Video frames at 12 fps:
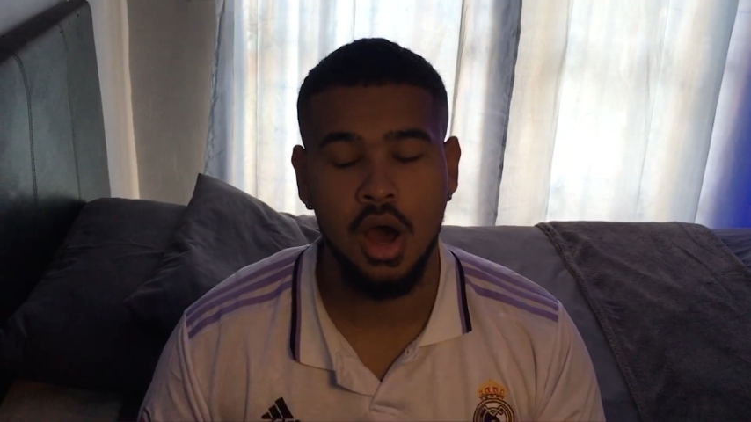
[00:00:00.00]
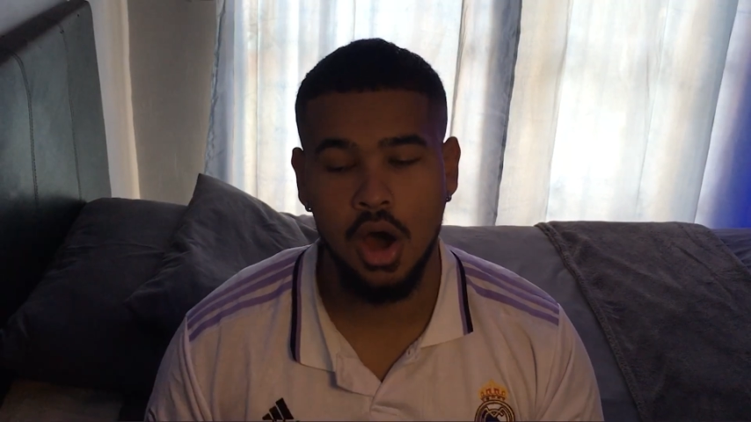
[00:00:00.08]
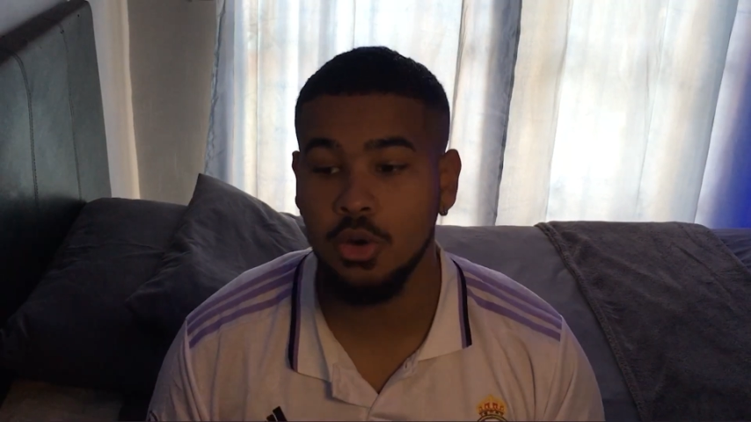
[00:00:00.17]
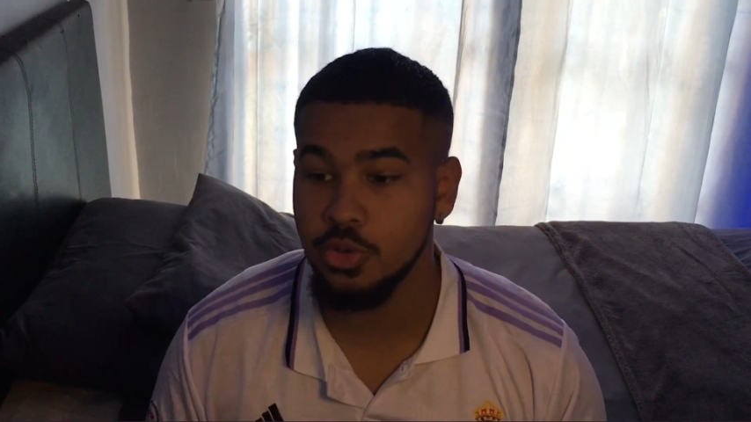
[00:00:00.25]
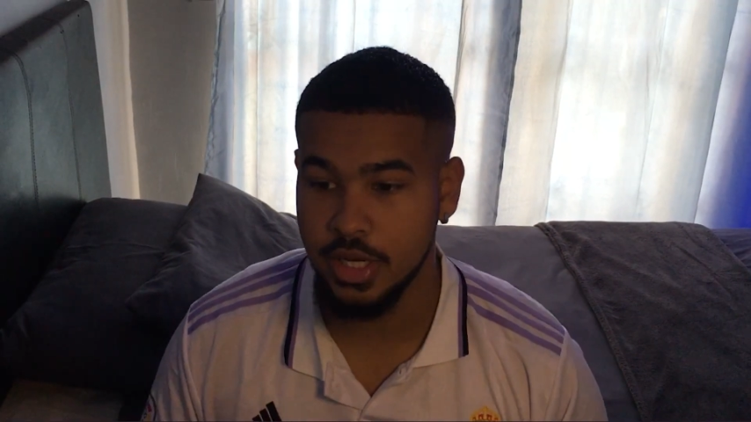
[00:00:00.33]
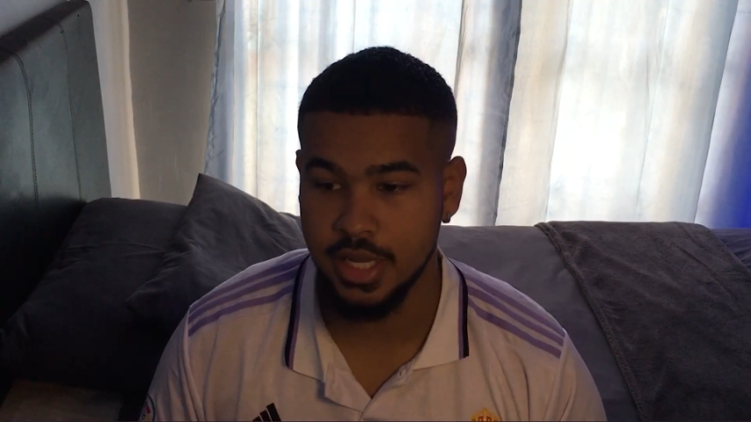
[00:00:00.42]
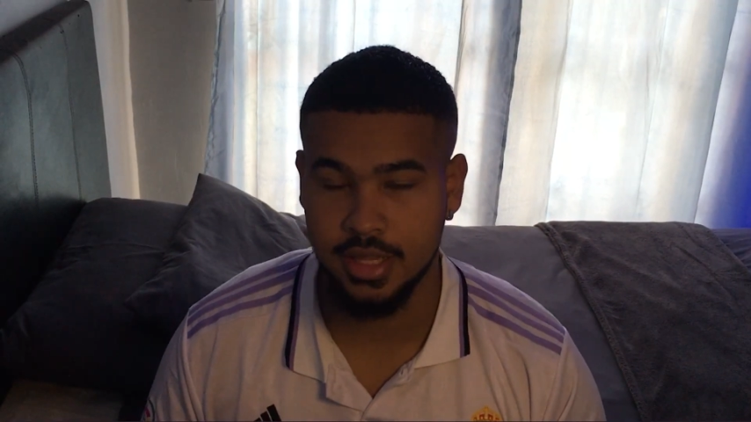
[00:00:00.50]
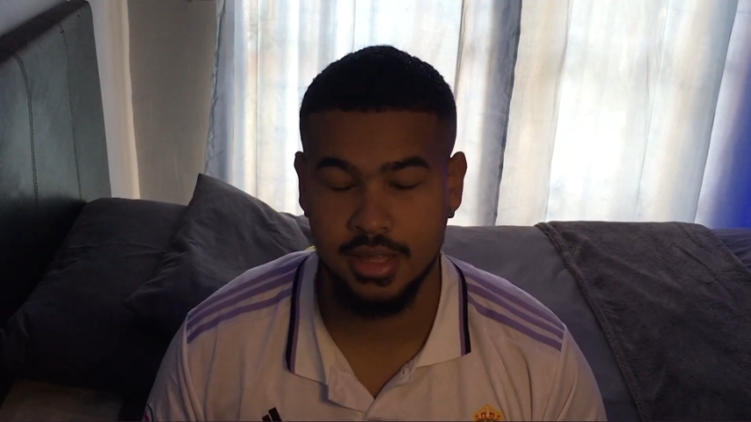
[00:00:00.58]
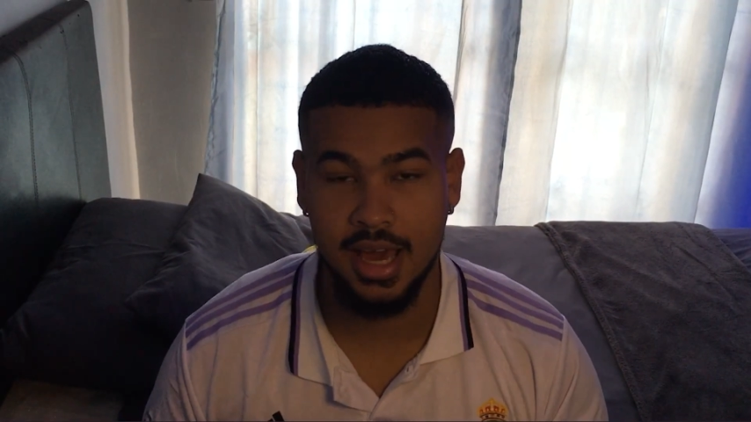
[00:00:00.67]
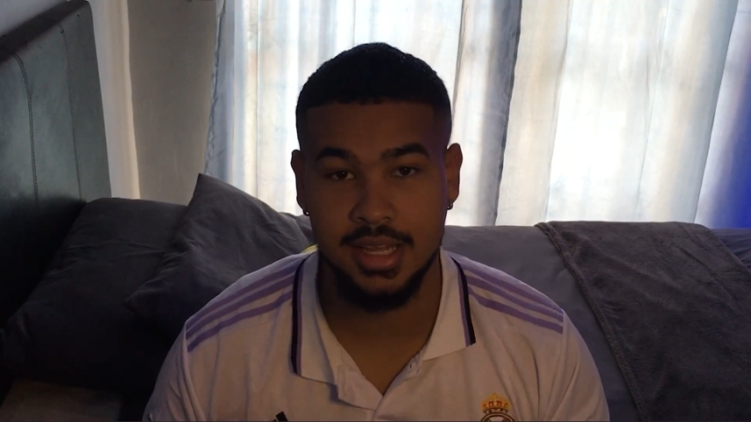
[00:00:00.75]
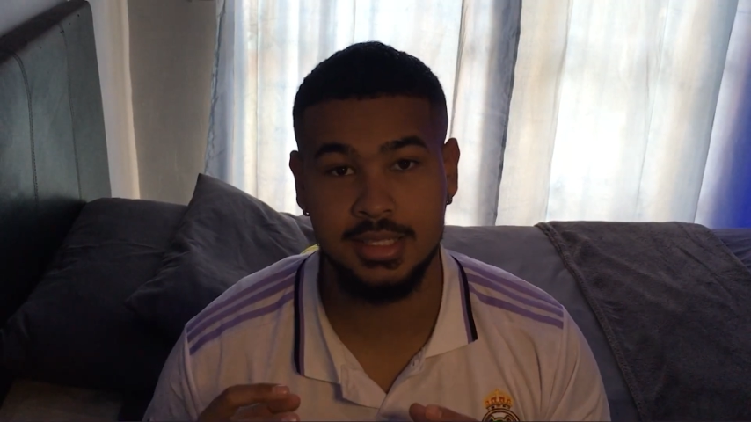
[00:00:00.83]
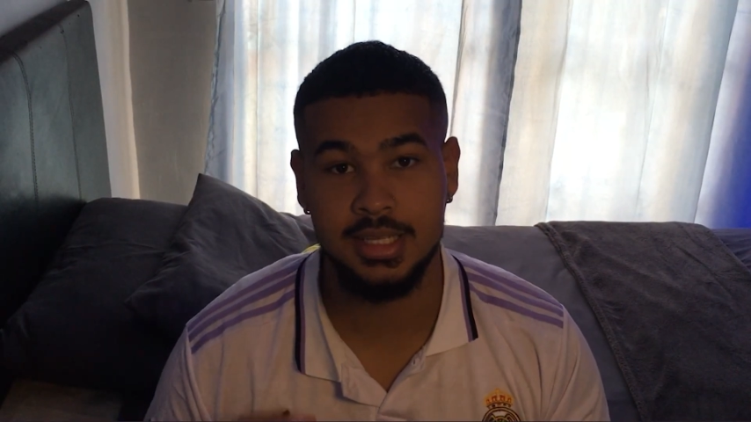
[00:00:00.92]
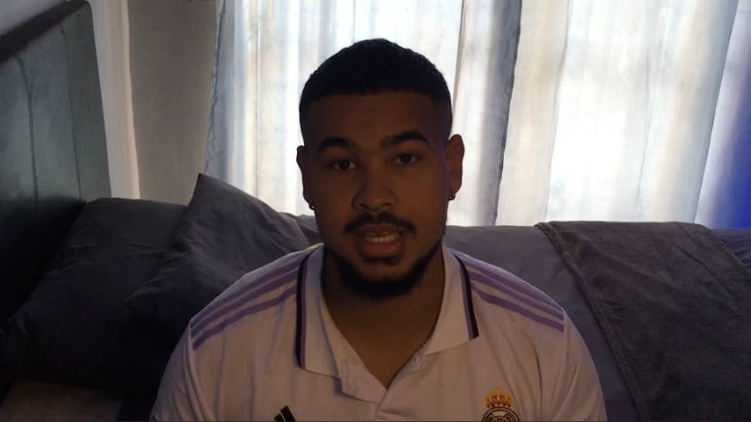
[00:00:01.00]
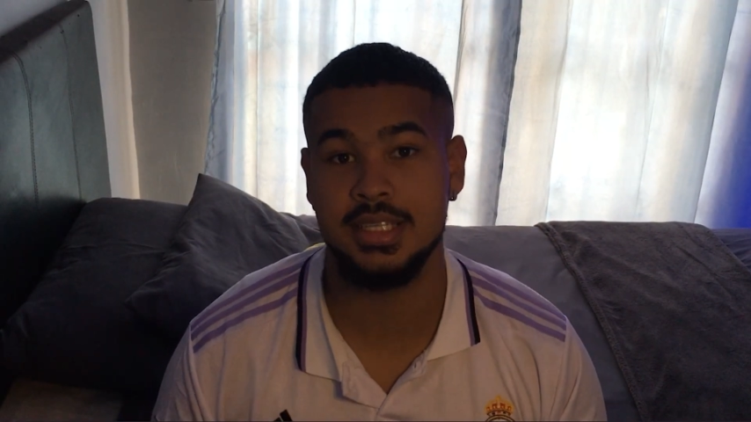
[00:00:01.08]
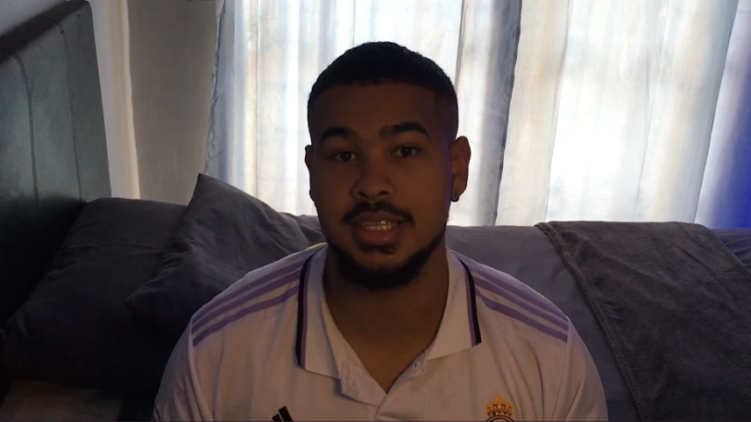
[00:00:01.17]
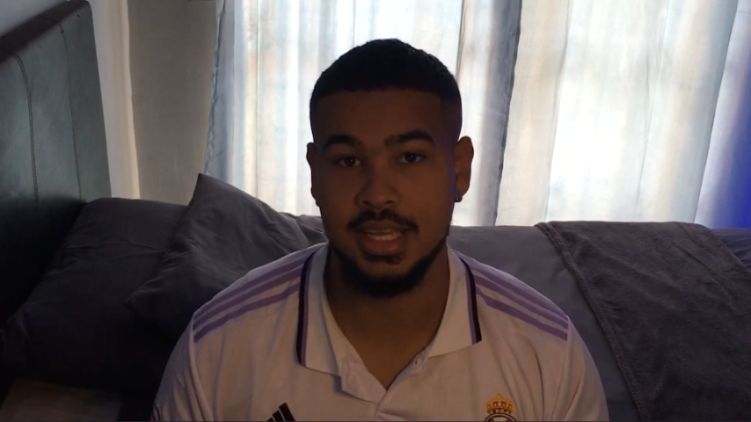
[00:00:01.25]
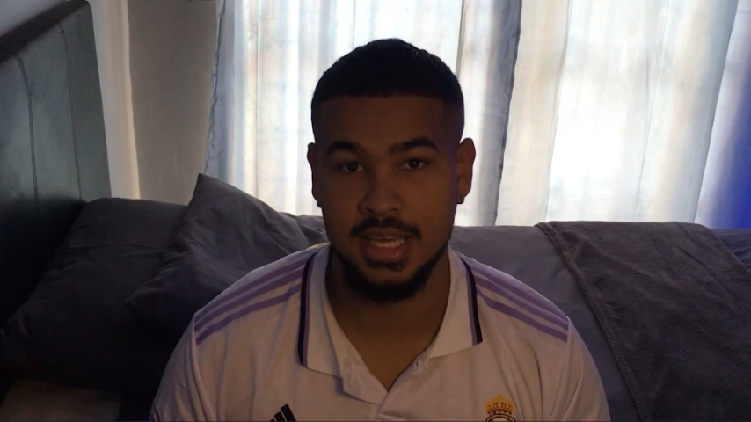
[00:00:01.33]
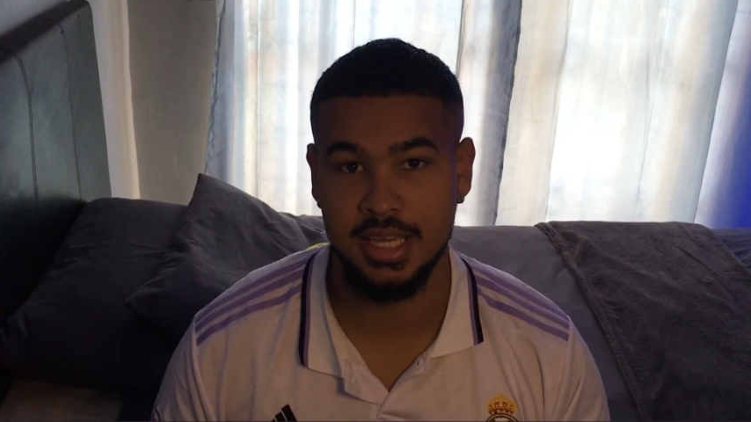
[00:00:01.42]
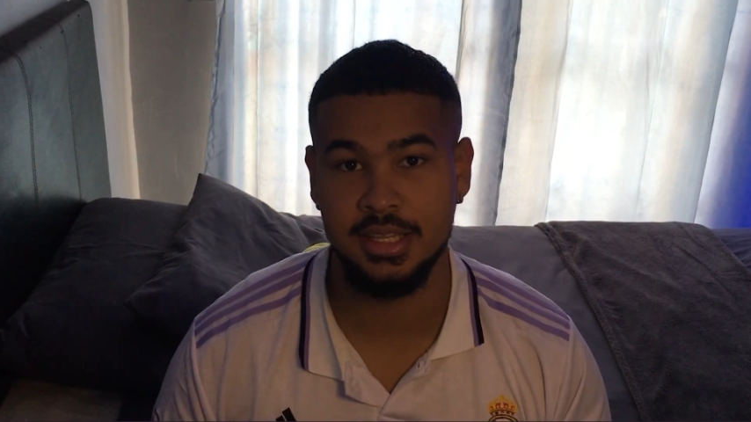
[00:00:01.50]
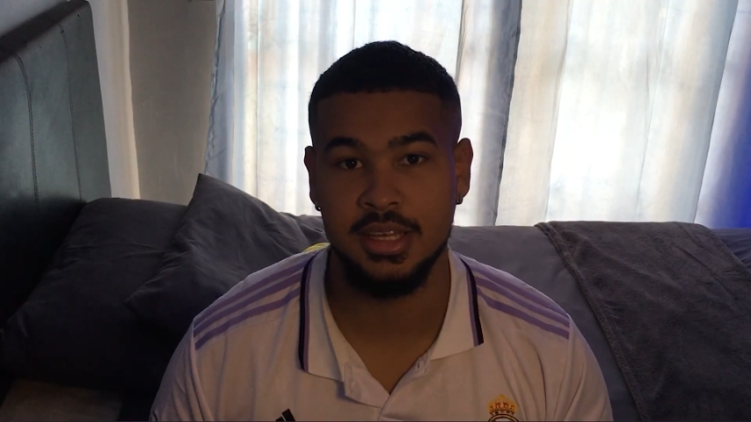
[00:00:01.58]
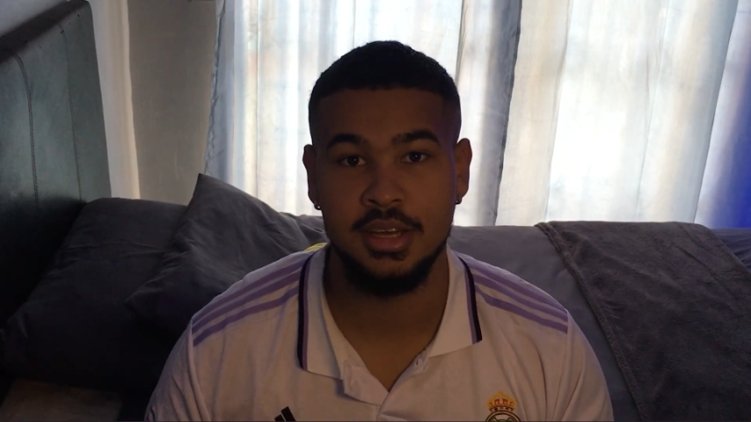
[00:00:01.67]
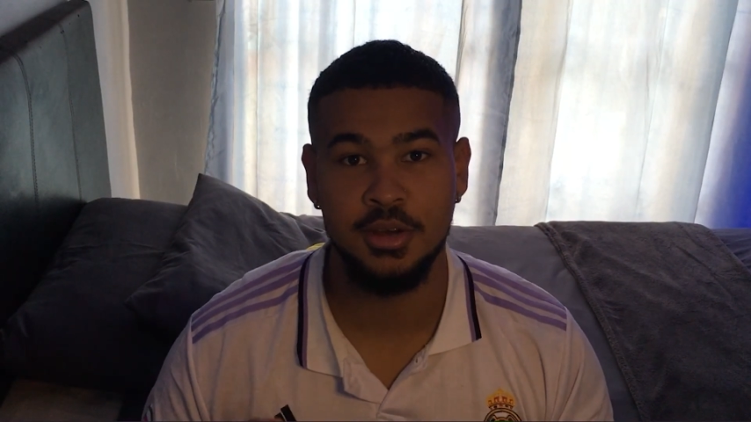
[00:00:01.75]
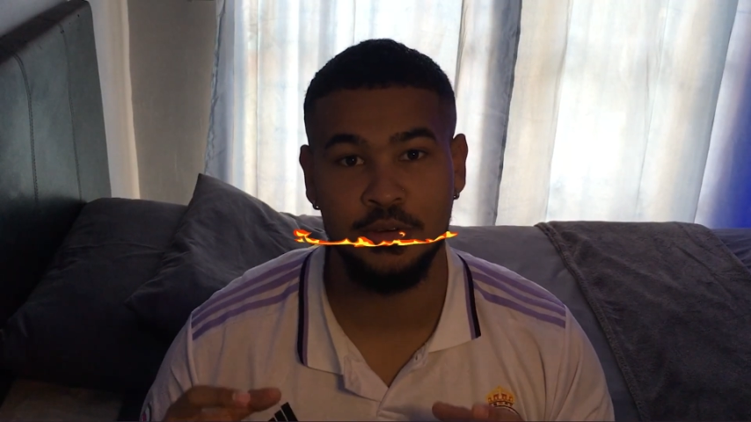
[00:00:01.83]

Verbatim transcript: only they are testing it